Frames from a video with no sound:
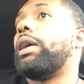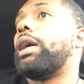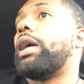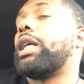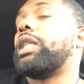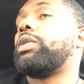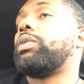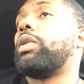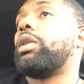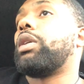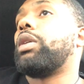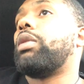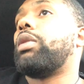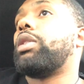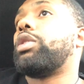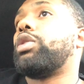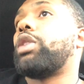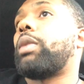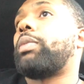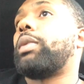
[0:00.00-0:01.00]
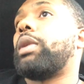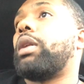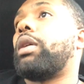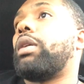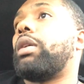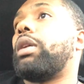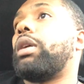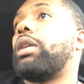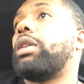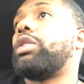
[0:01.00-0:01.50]
I just want to go and drop that
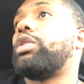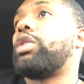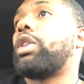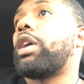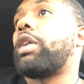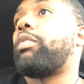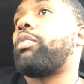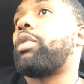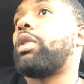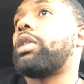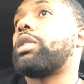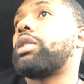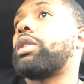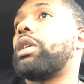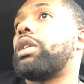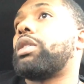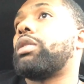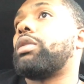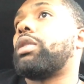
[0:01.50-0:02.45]
on there, the draft process,